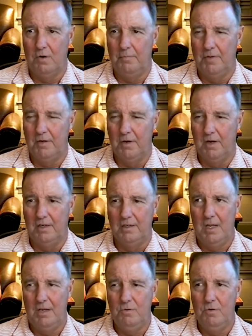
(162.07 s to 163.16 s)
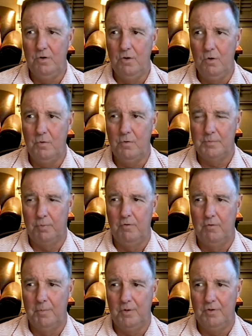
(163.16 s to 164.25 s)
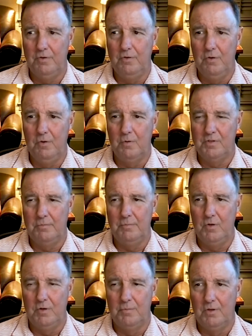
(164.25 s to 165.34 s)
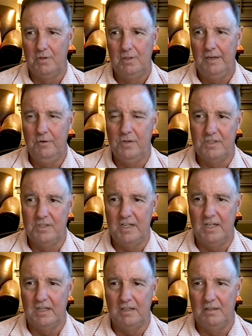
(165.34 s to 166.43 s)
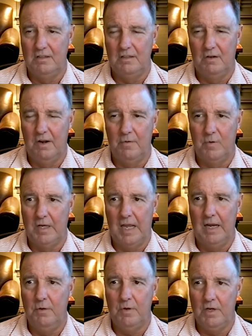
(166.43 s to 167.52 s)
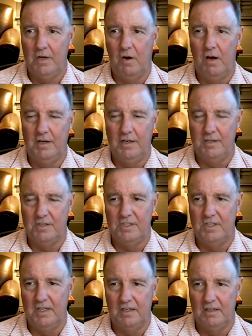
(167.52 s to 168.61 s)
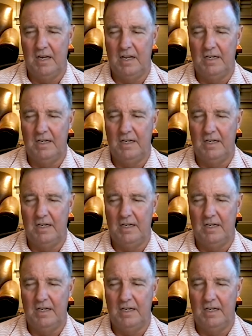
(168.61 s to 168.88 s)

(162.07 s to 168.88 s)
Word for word: coin being mined and you knew it was provable you knew it was immutable and you could see it you know everyone anyone could audit it and see it at,